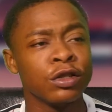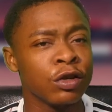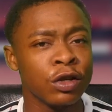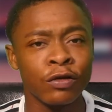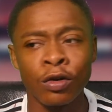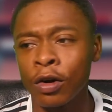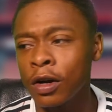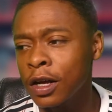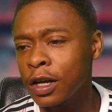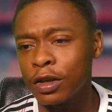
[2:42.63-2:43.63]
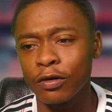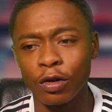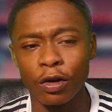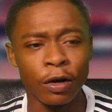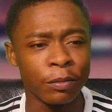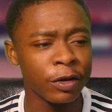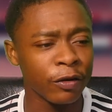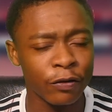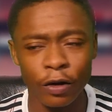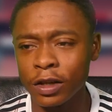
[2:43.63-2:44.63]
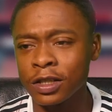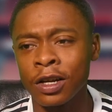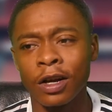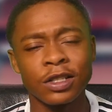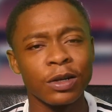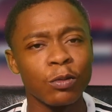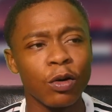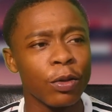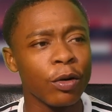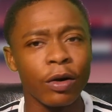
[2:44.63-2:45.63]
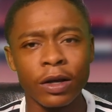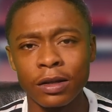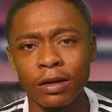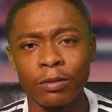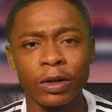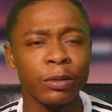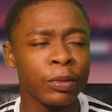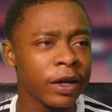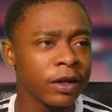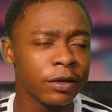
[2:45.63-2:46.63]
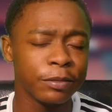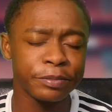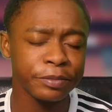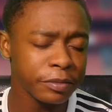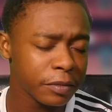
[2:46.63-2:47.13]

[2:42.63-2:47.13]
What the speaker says: You know, you've got the first touch and whatnot when he played in